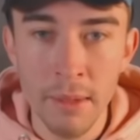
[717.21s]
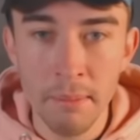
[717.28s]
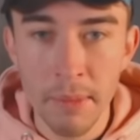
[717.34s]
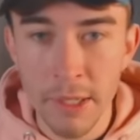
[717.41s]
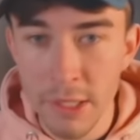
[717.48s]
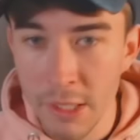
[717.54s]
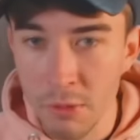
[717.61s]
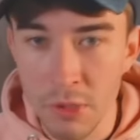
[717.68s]

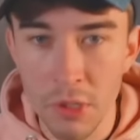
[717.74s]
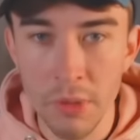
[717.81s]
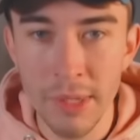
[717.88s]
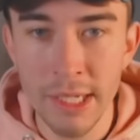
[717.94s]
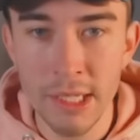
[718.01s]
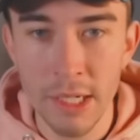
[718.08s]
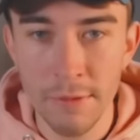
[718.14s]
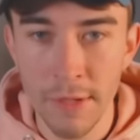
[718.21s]
because it was too
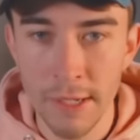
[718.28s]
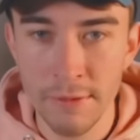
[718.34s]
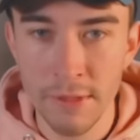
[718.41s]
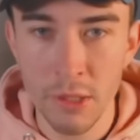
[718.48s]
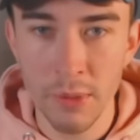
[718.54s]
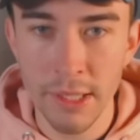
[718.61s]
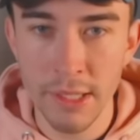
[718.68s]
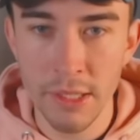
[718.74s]
easy for
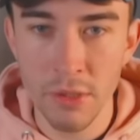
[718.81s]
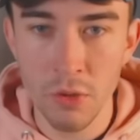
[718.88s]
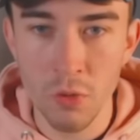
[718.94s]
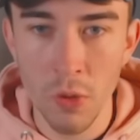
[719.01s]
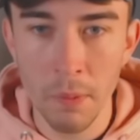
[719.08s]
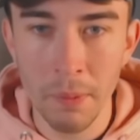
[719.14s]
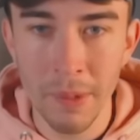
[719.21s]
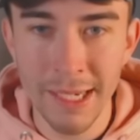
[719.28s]
FC Twente to
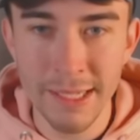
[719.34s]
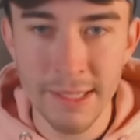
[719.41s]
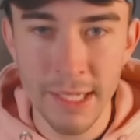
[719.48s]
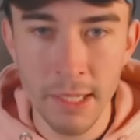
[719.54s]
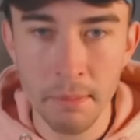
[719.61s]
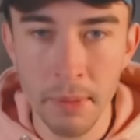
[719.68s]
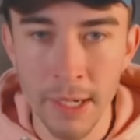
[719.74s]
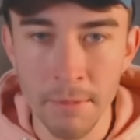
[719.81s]
drop players
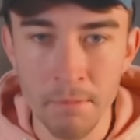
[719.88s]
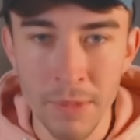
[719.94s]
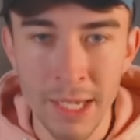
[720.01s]
deeper,